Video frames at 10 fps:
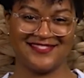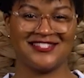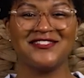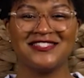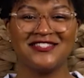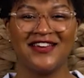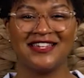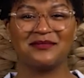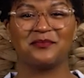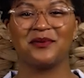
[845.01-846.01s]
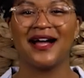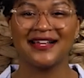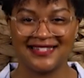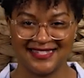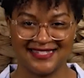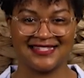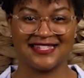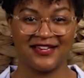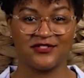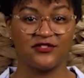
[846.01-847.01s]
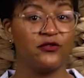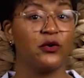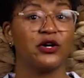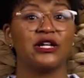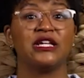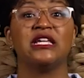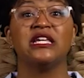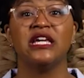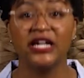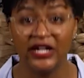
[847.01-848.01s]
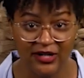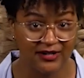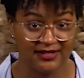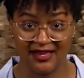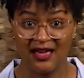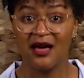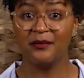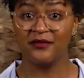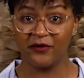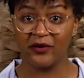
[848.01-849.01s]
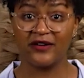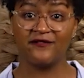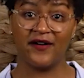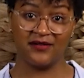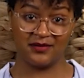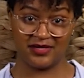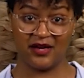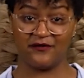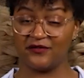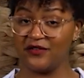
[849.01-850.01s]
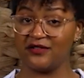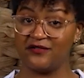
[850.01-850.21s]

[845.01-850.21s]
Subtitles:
Joseph had to practice his gifts for years before he found himself in front of